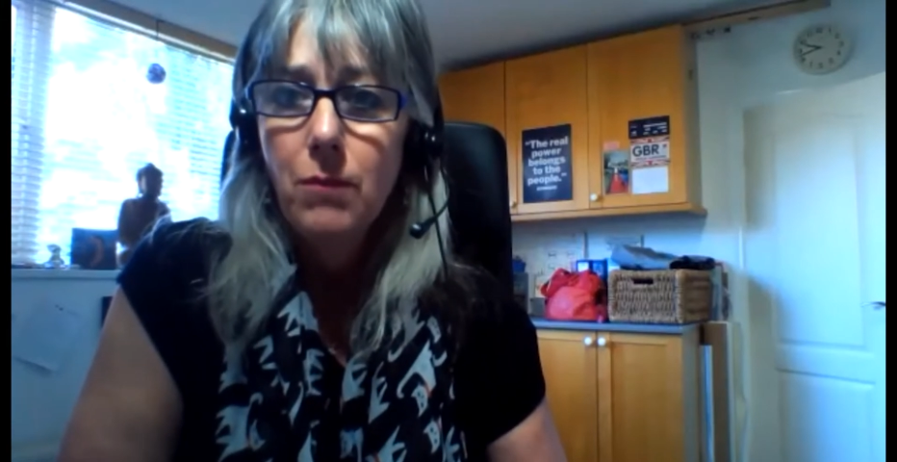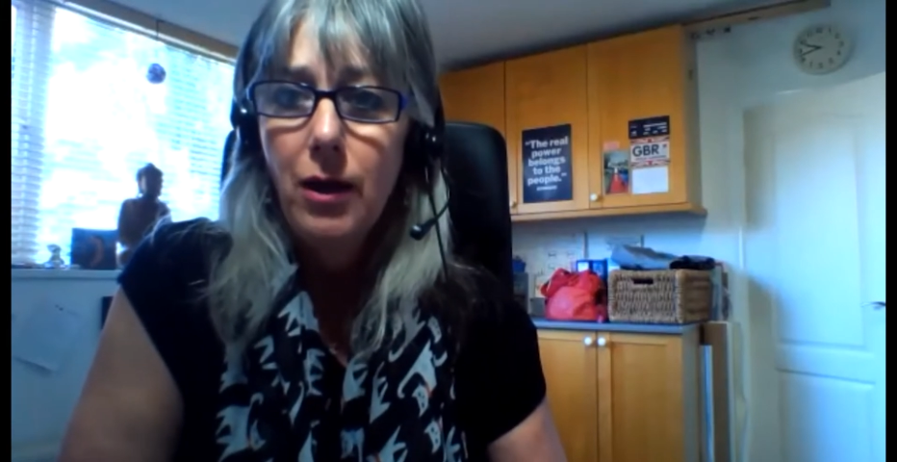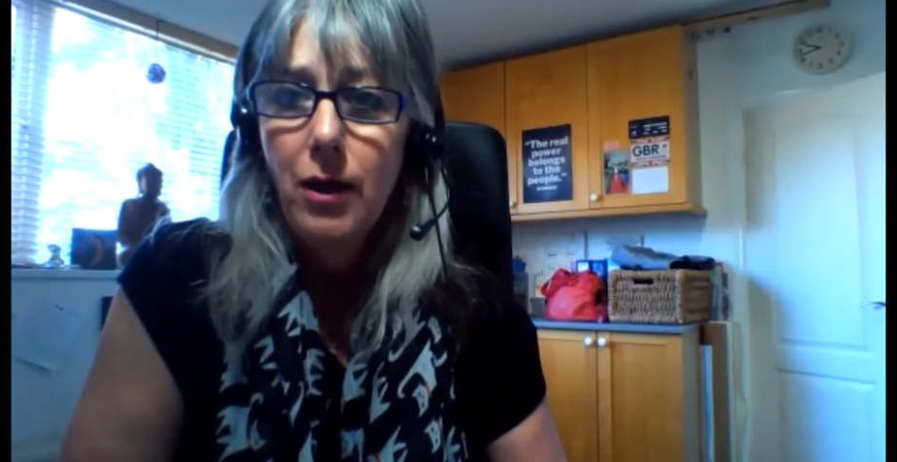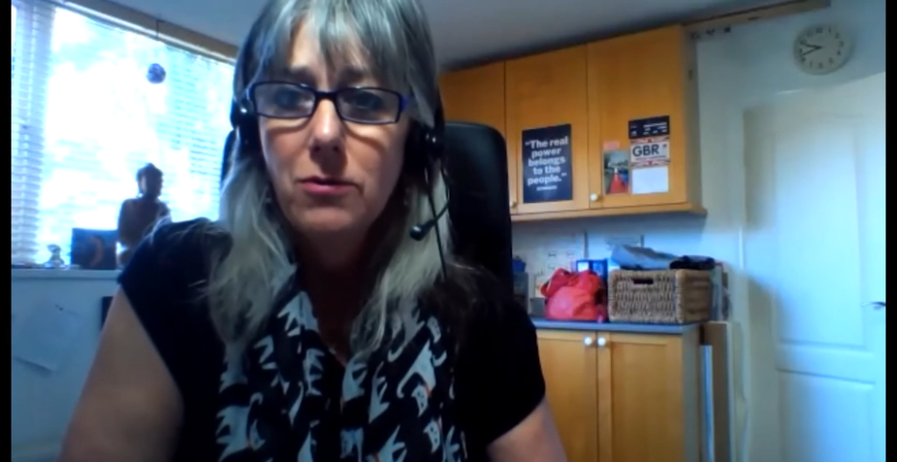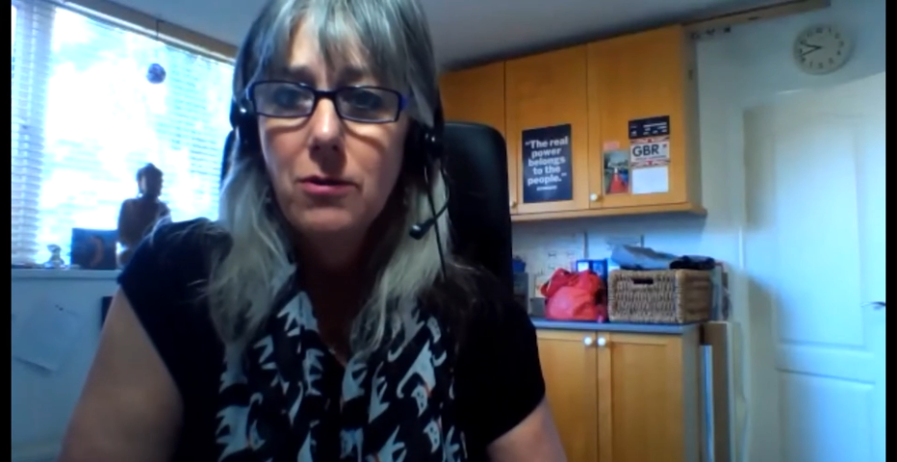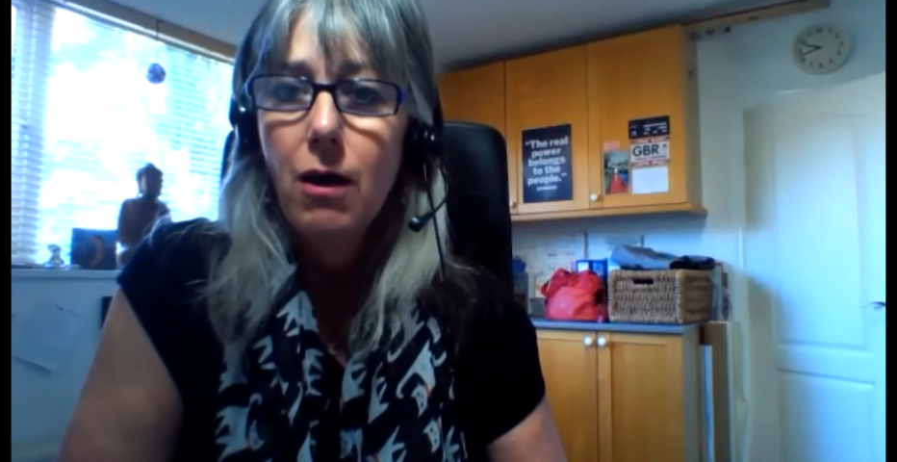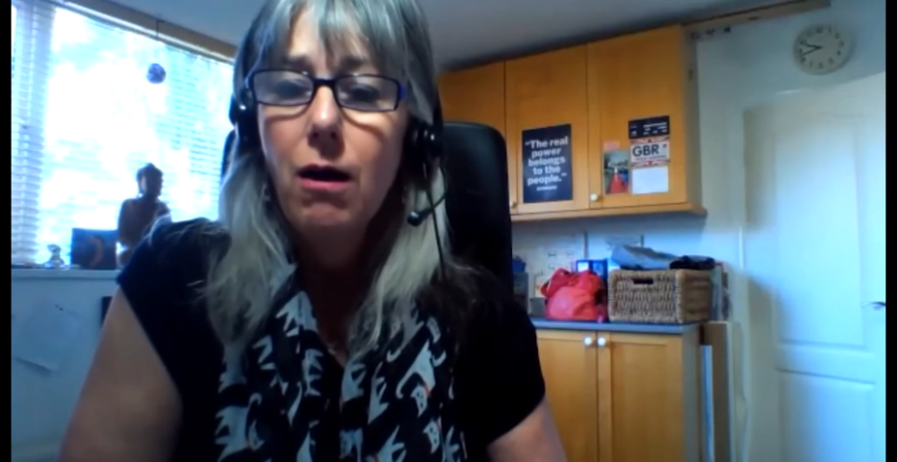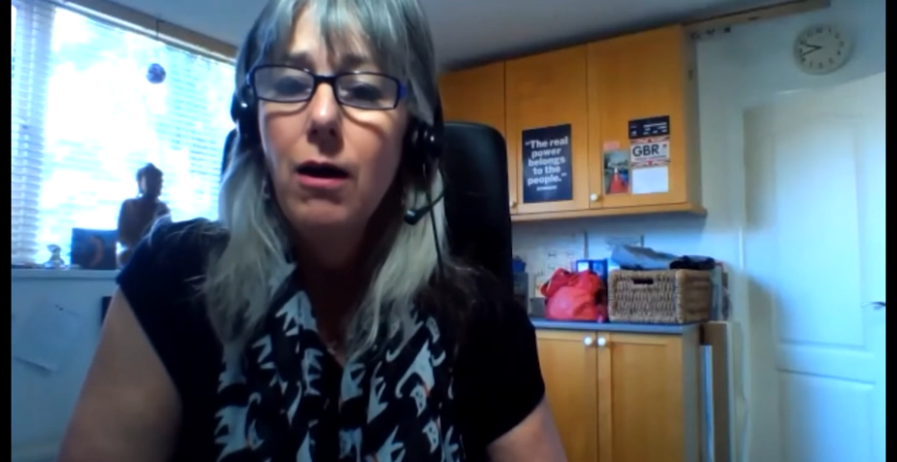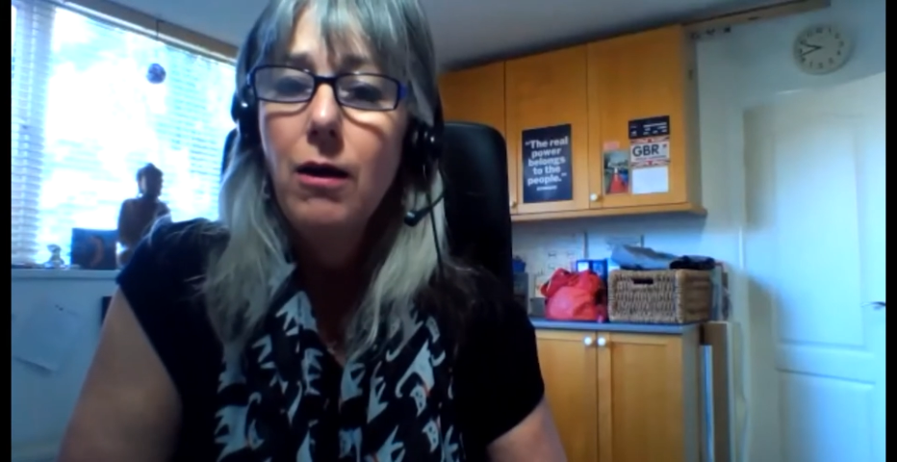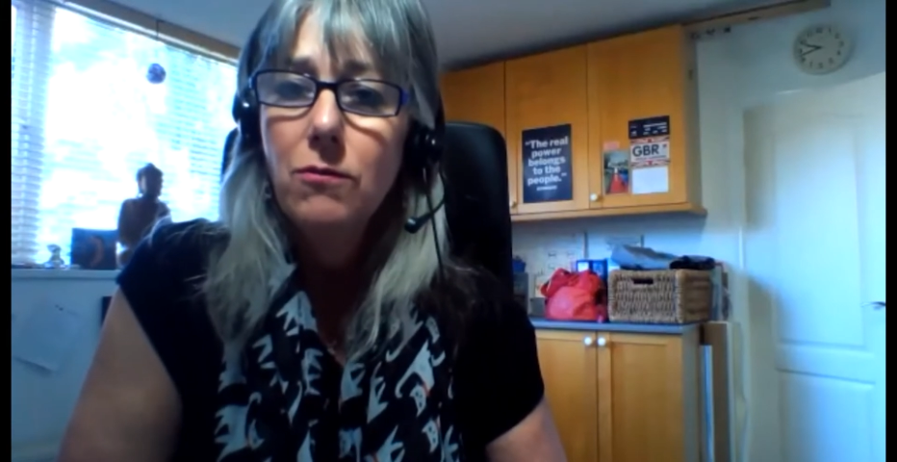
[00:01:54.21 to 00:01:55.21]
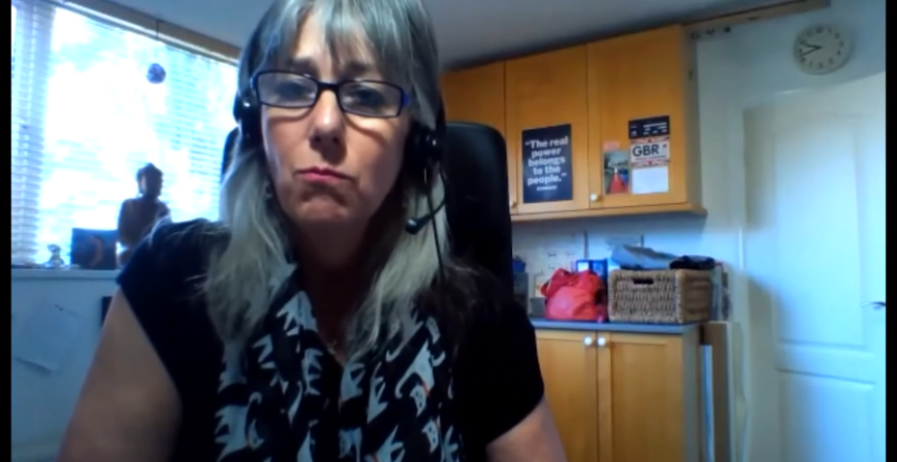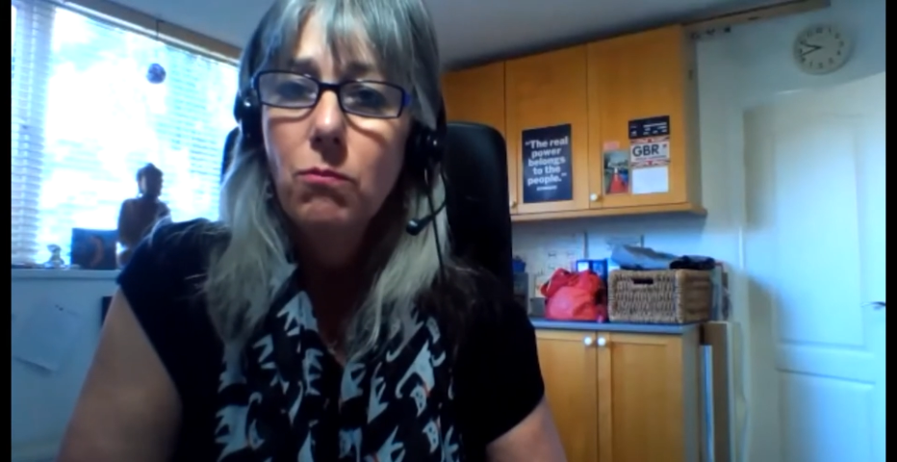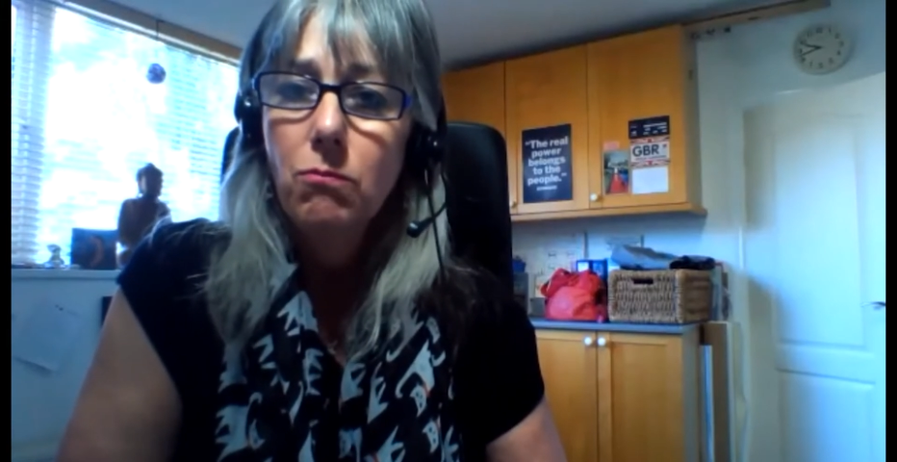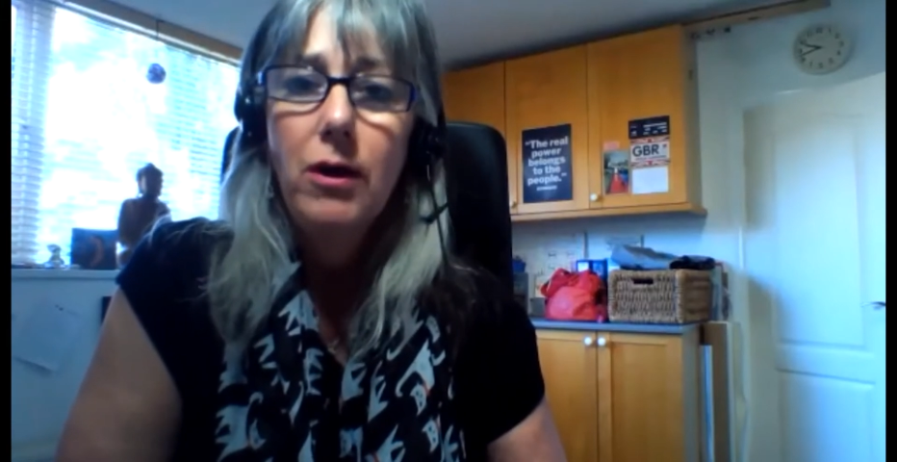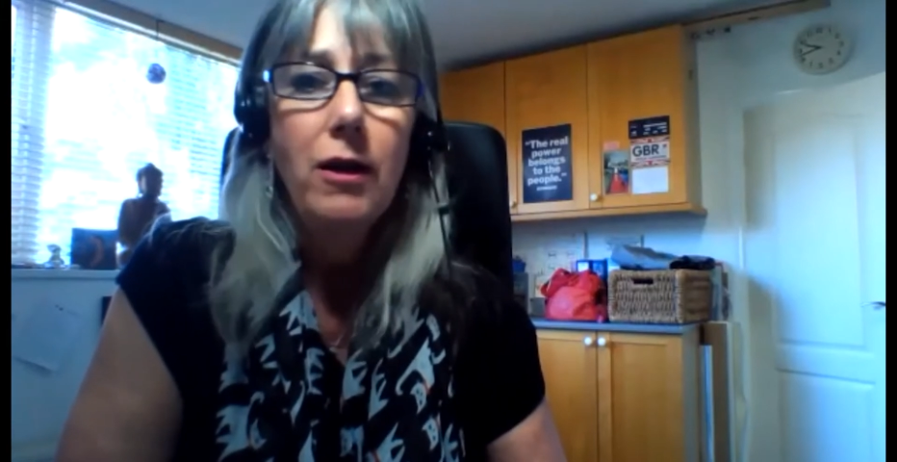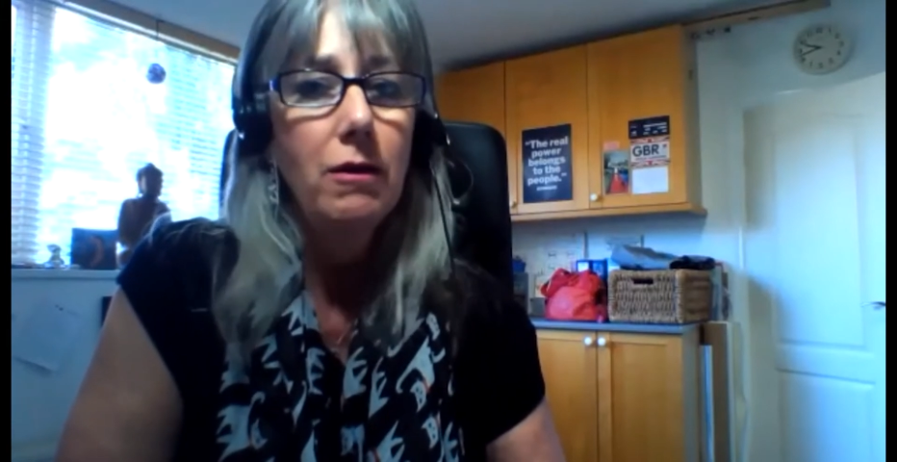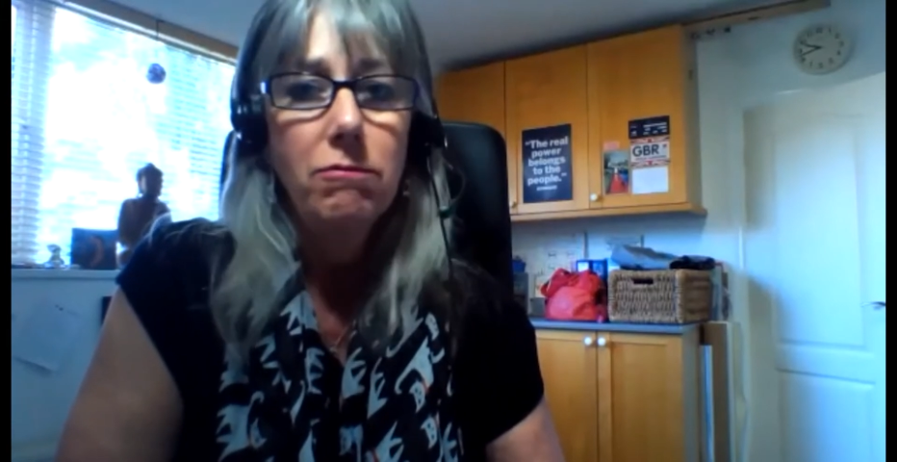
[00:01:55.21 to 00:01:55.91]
is really